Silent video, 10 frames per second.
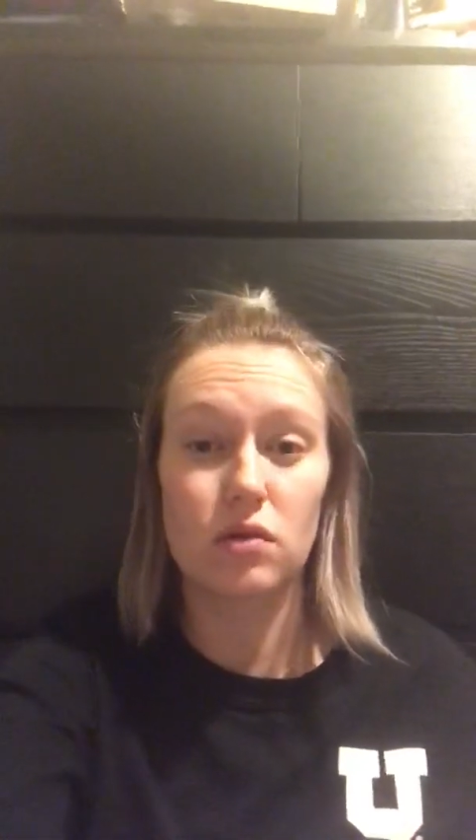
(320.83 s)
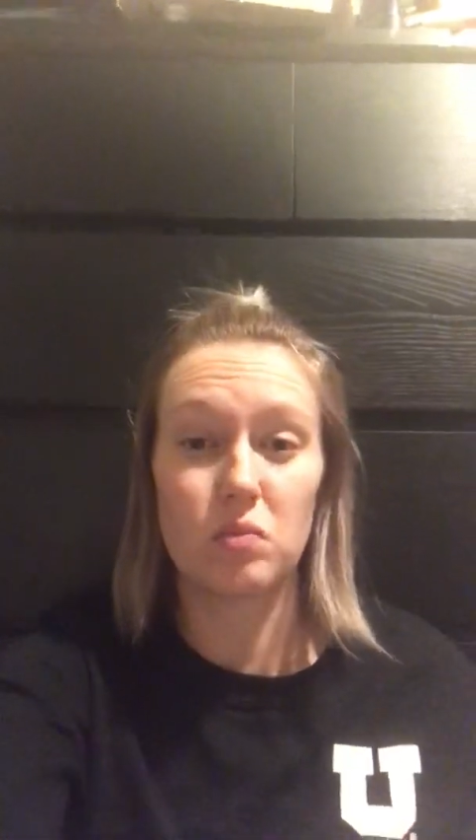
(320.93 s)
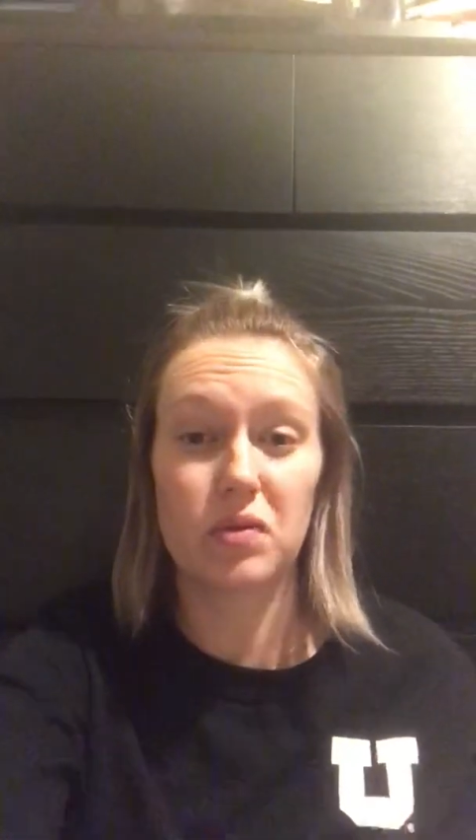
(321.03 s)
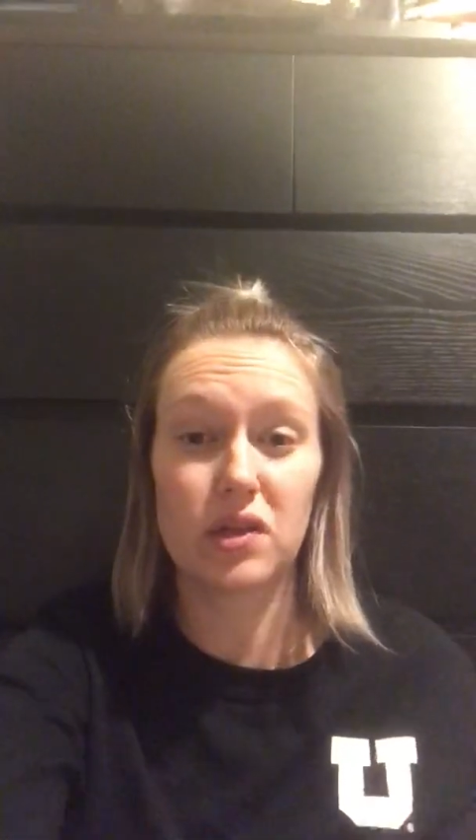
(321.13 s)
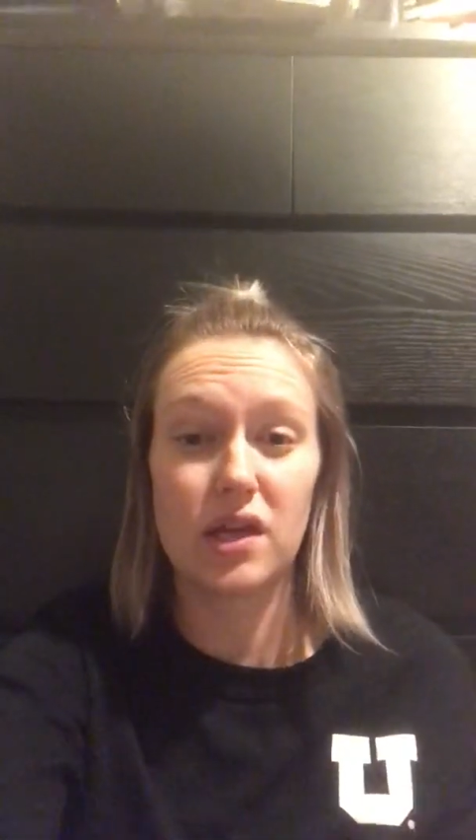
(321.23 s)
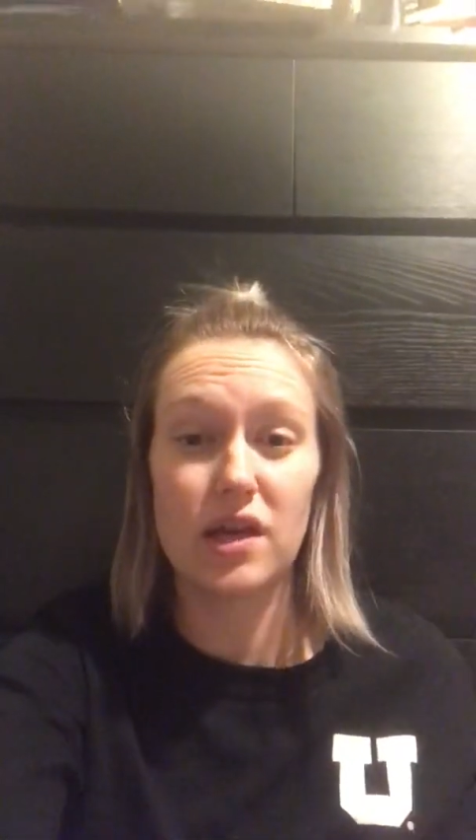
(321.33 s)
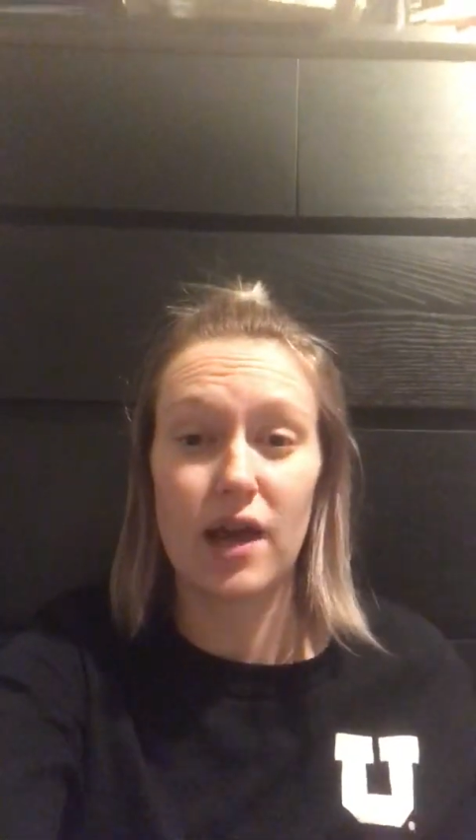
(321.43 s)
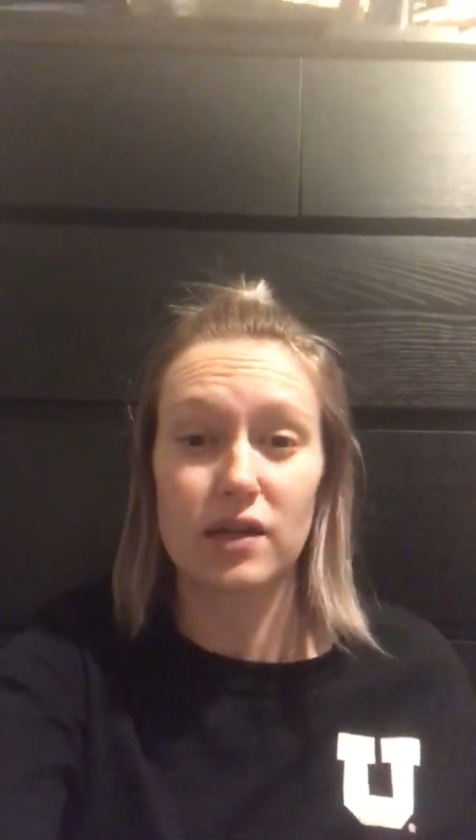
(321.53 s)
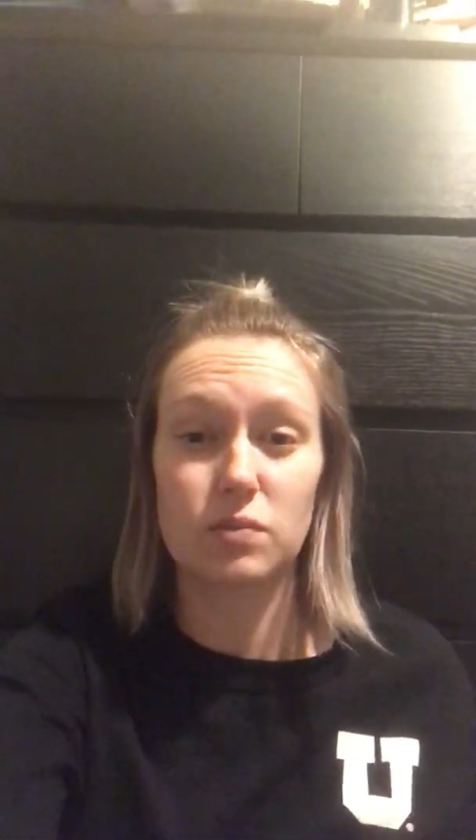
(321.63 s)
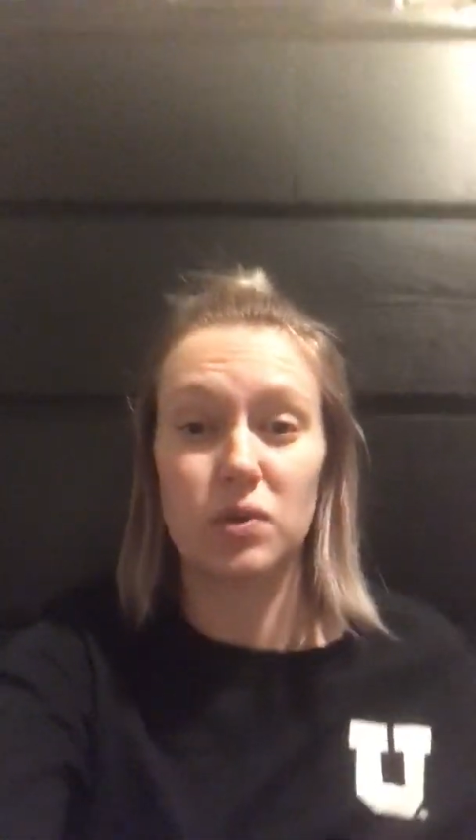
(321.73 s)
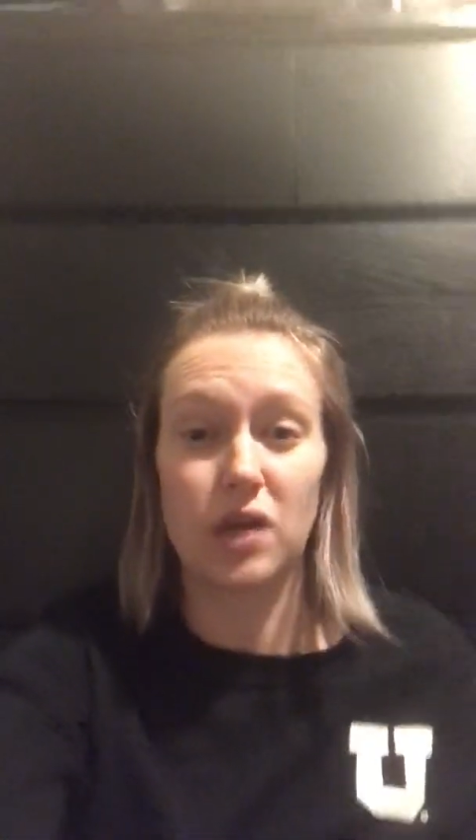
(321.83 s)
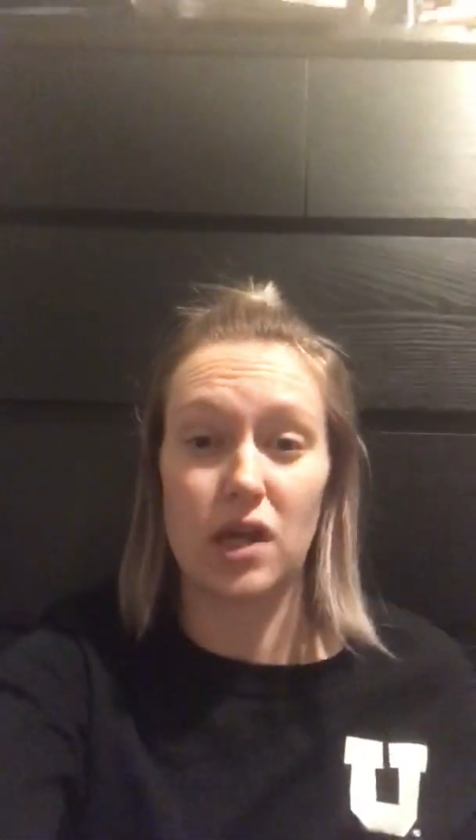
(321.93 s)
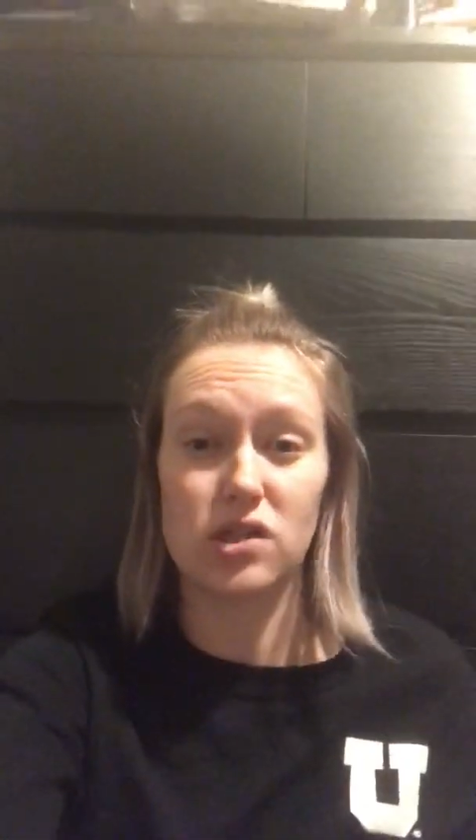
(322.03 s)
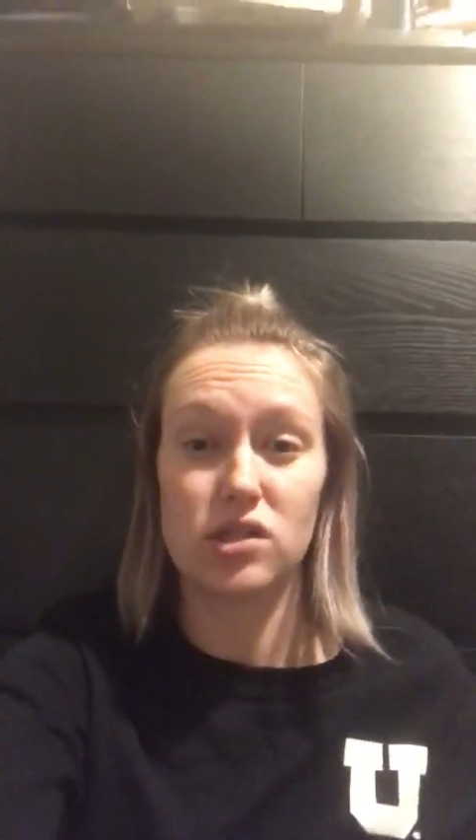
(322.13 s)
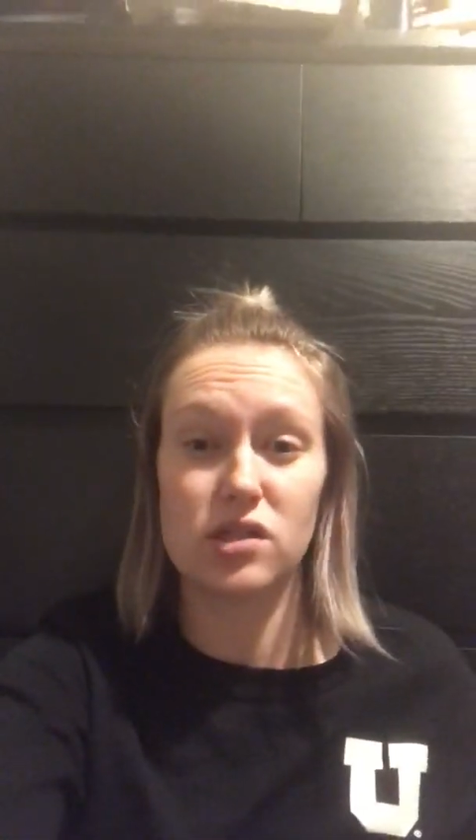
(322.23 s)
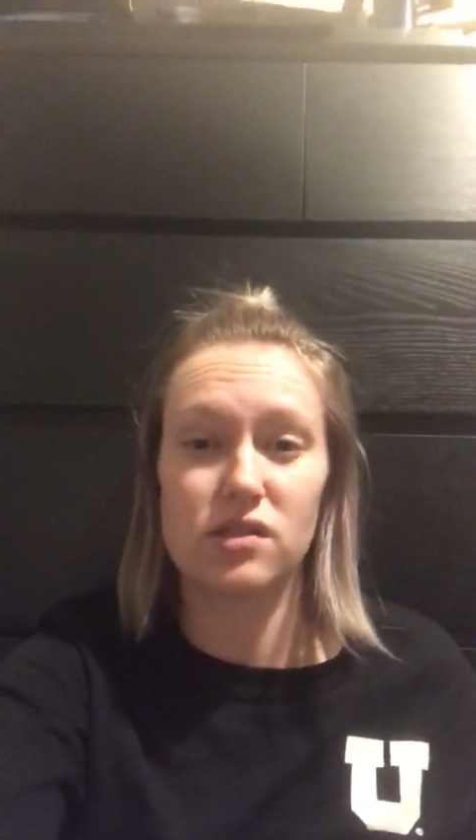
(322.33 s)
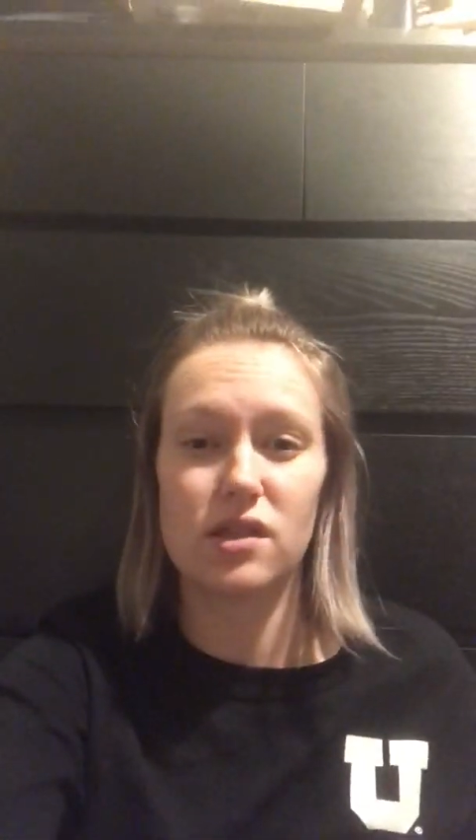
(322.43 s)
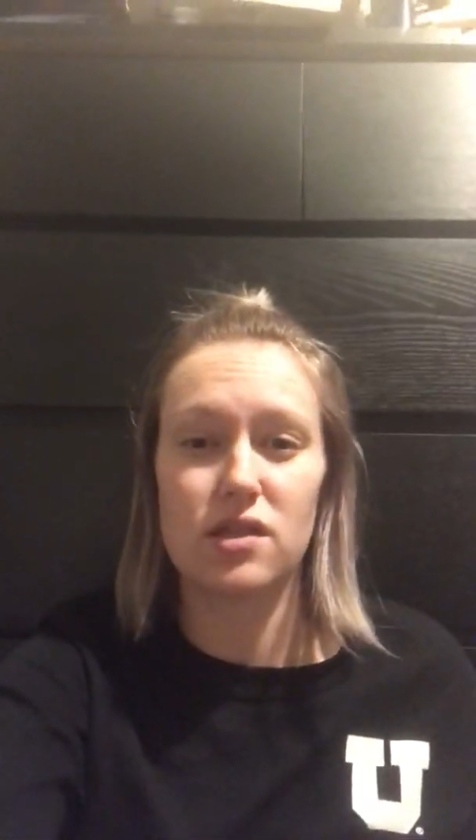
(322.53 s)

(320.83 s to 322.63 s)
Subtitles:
complete explanations